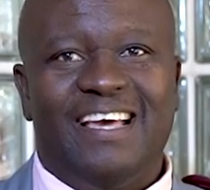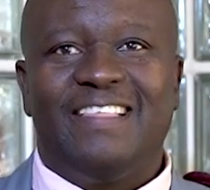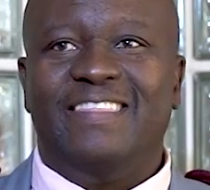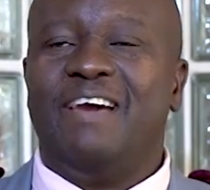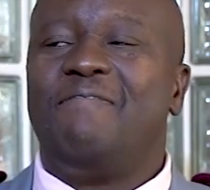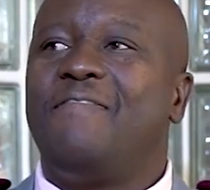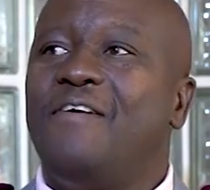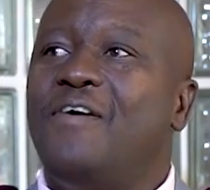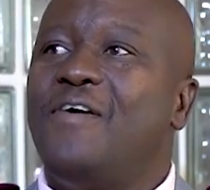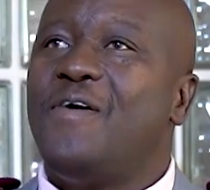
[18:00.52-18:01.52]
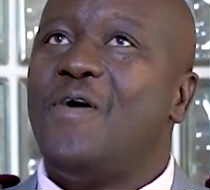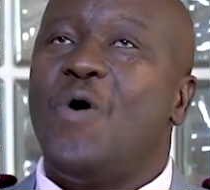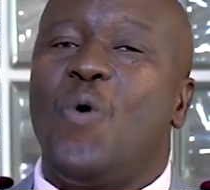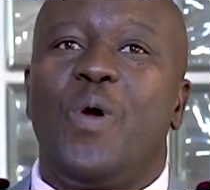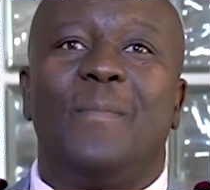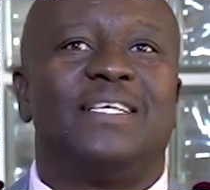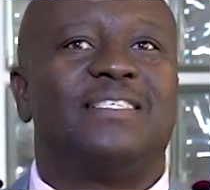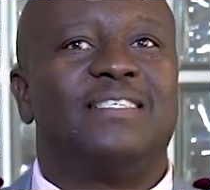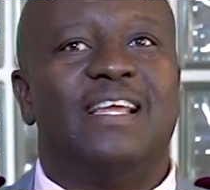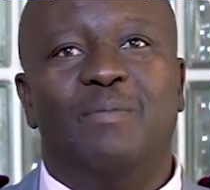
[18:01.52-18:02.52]
Therefore, we
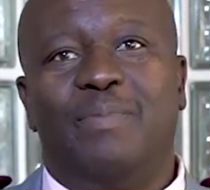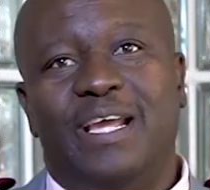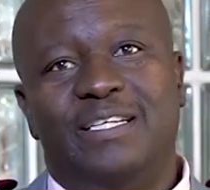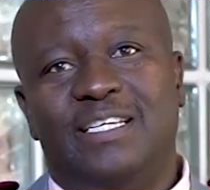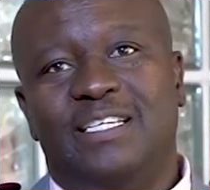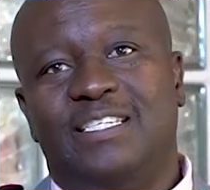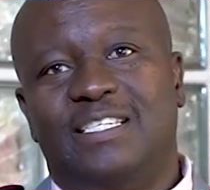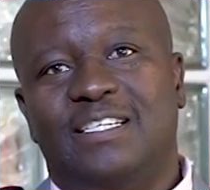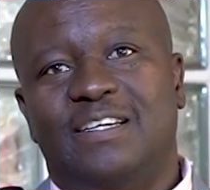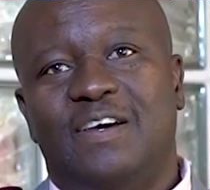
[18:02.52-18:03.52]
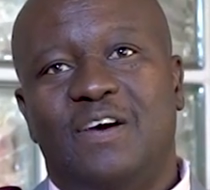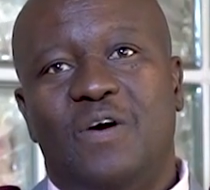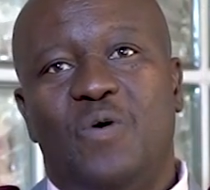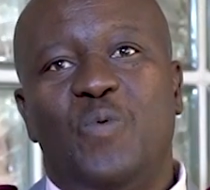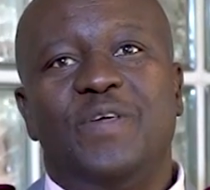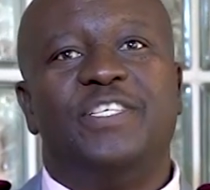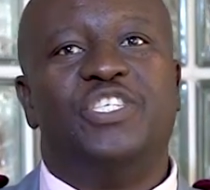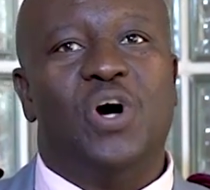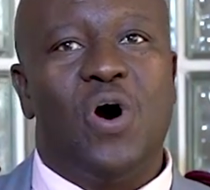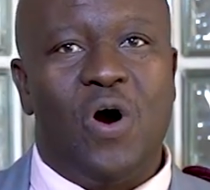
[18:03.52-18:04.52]
must celebrate it with
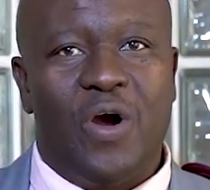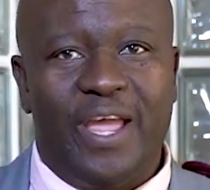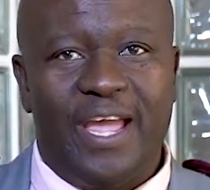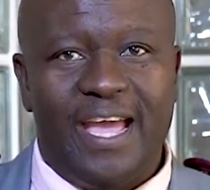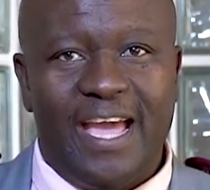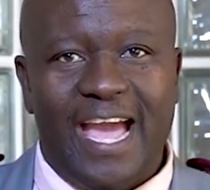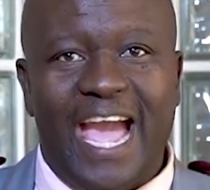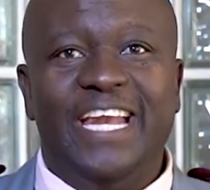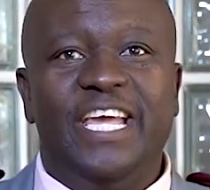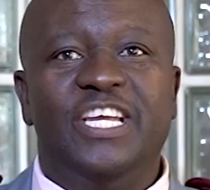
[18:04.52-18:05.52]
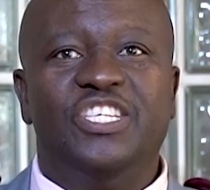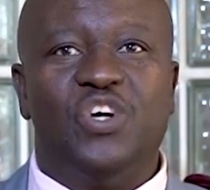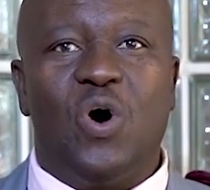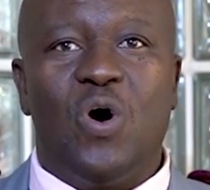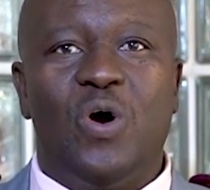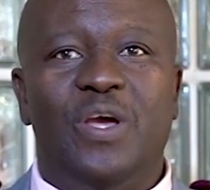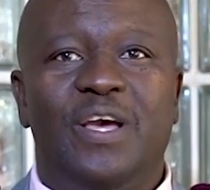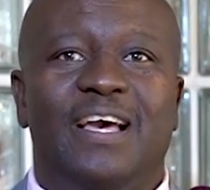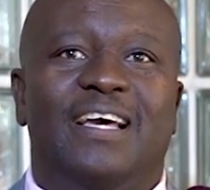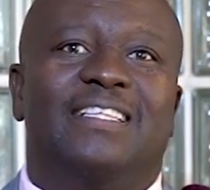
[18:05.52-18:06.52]
joy and enjoy
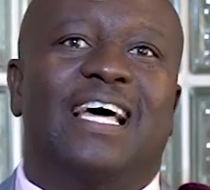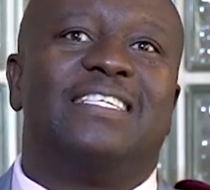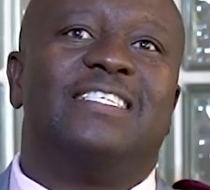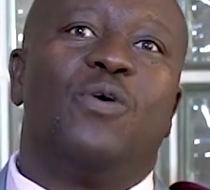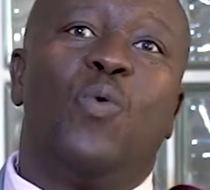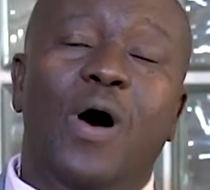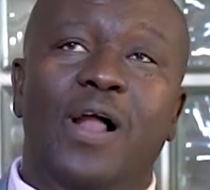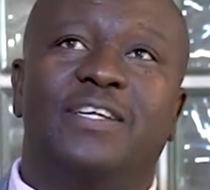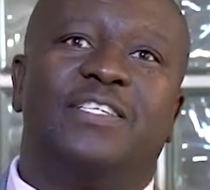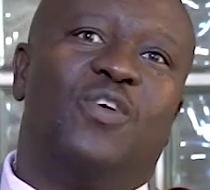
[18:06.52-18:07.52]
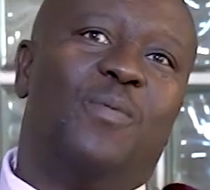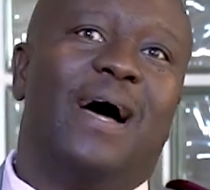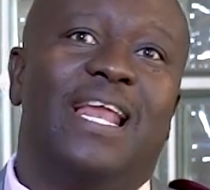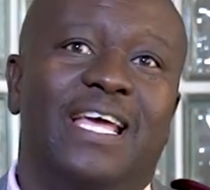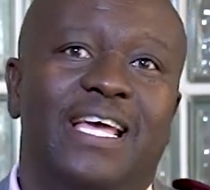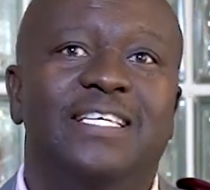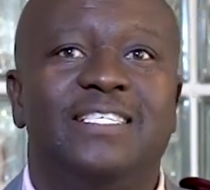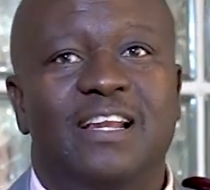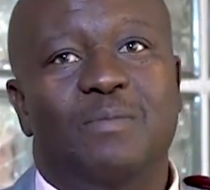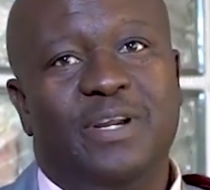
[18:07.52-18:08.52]
that the world globally is
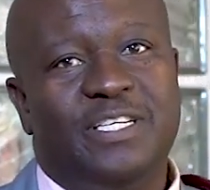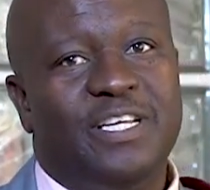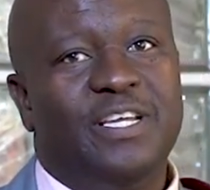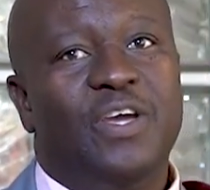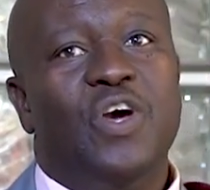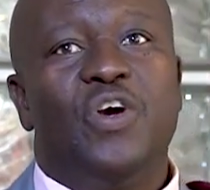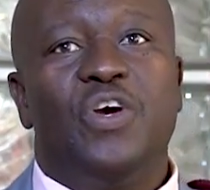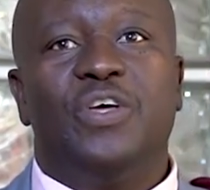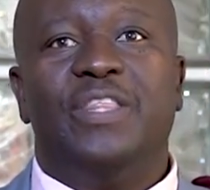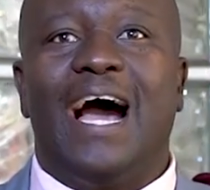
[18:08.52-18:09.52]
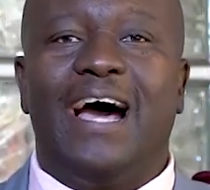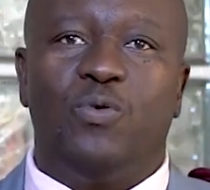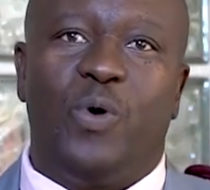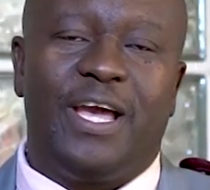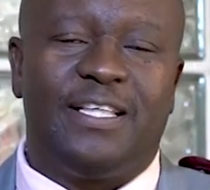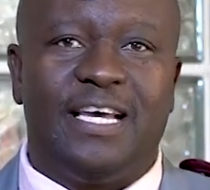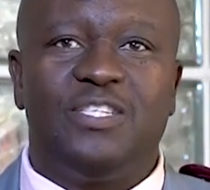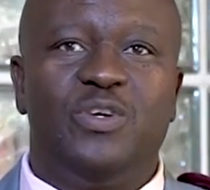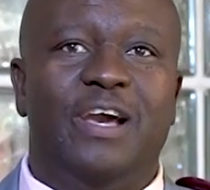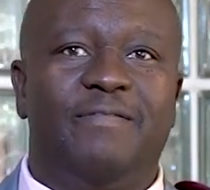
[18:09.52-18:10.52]
celebrating the hard work
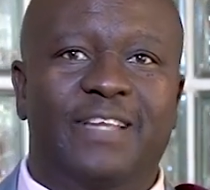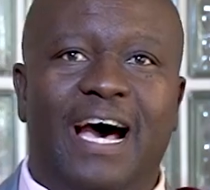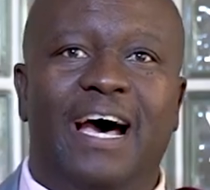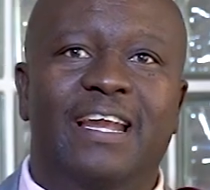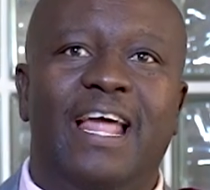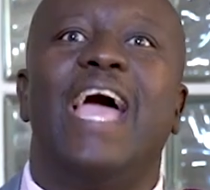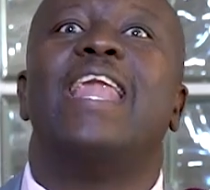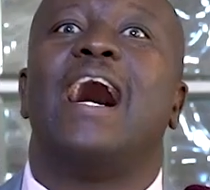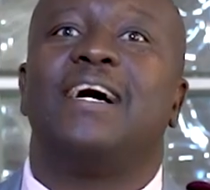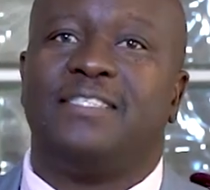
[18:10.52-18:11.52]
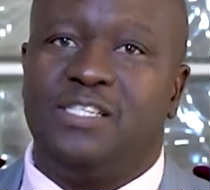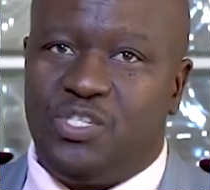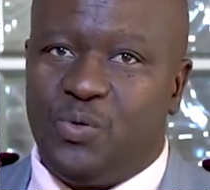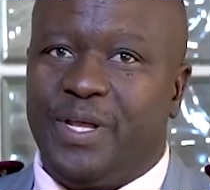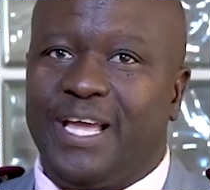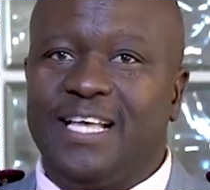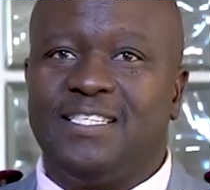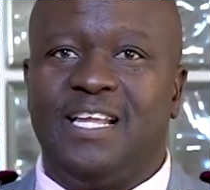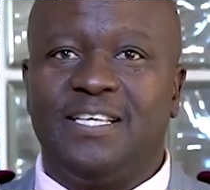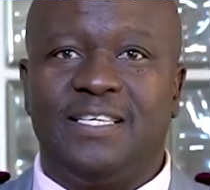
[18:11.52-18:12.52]
that you have done and are still doing as
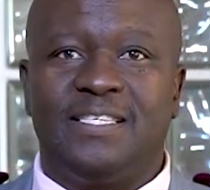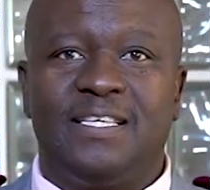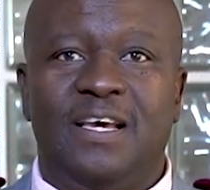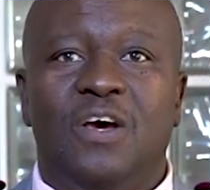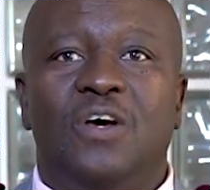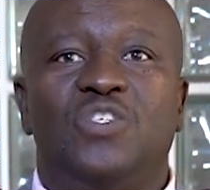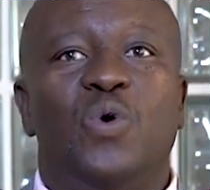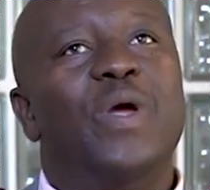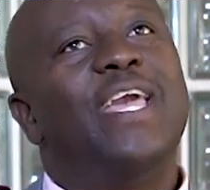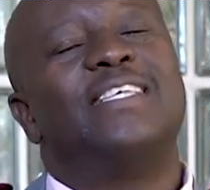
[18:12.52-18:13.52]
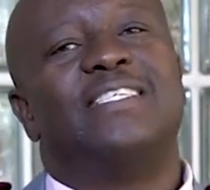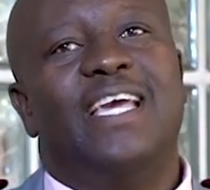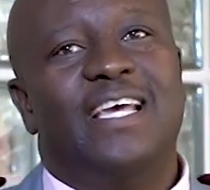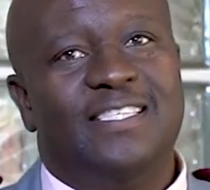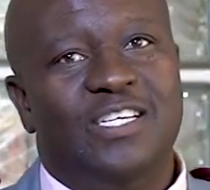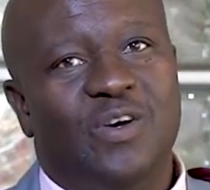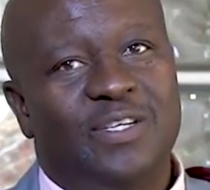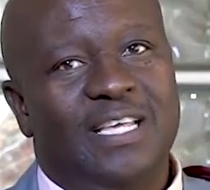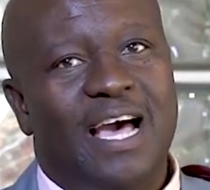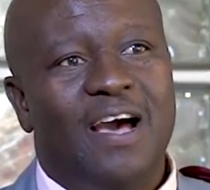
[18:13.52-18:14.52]
nurses. So we can say as the
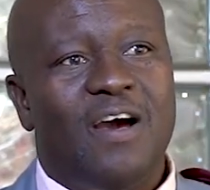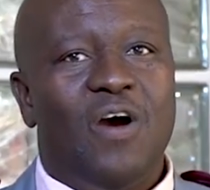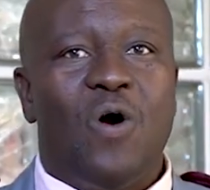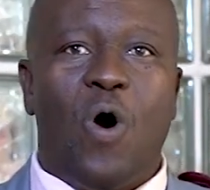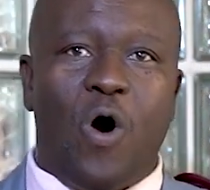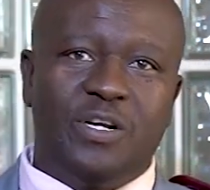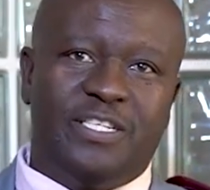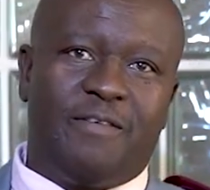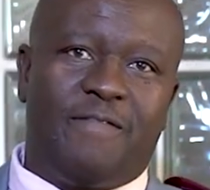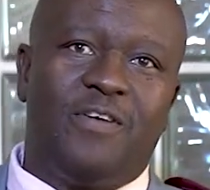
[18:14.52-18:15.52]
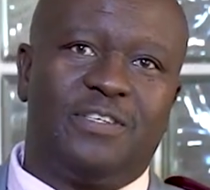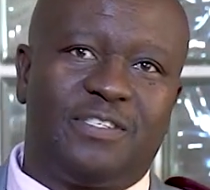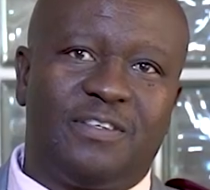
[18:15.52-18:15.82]
NOSA, hold the fort,